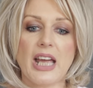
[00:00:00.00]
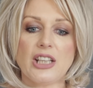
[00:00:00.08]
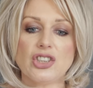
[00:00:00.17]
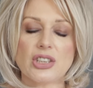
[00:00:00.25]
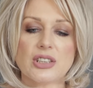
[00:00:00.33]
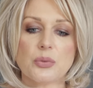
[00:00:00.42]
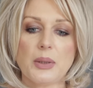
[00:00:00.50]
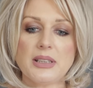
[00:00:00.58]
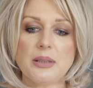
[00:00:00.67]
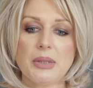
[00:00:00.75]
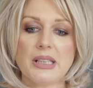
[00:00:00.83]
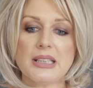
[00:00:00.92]
In just
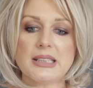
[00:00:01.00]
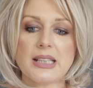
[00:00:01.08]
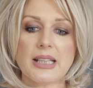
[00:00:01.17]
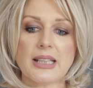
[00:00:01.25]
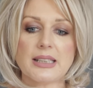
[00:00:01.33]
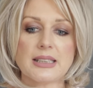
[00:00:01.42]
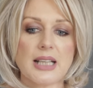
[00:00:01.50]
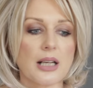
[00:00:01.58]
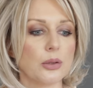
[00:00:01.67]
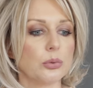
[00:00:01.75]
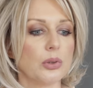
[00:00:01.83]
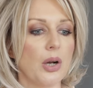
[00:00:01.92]
20 minutes, they can
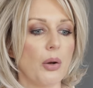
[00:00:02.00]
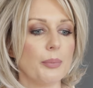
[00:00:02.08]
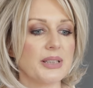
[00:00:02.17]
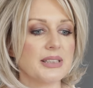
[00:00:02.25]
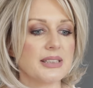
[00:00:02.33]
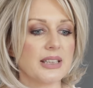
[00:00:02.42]
tackle common